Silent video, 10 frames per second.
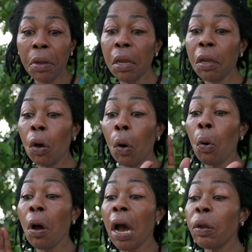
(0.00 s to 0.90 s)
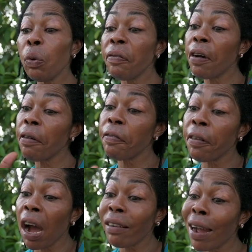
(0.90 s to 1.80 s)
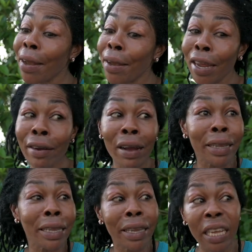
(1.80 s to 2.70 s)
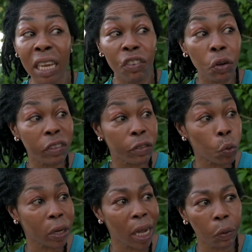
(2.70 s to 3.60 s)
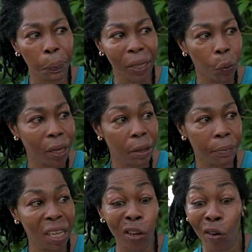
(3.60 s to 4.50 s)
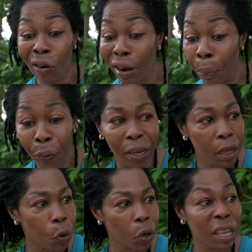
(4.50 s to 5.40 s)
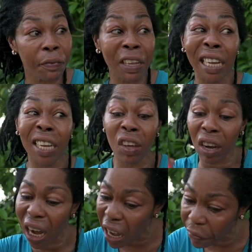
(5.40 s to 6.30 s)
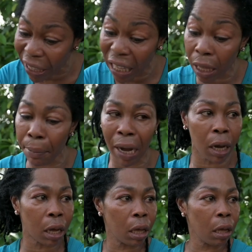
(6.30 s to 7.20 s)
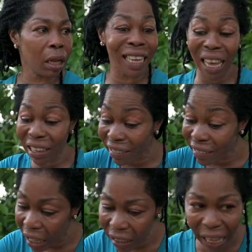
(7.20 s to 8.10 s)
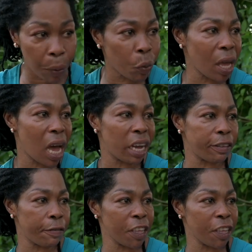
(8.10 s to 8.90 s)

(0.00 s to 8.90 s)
Me no one with a far and near a dangerous youth that no play with him in a ramp with him money if he lend you half a game back. The exact time when you ask your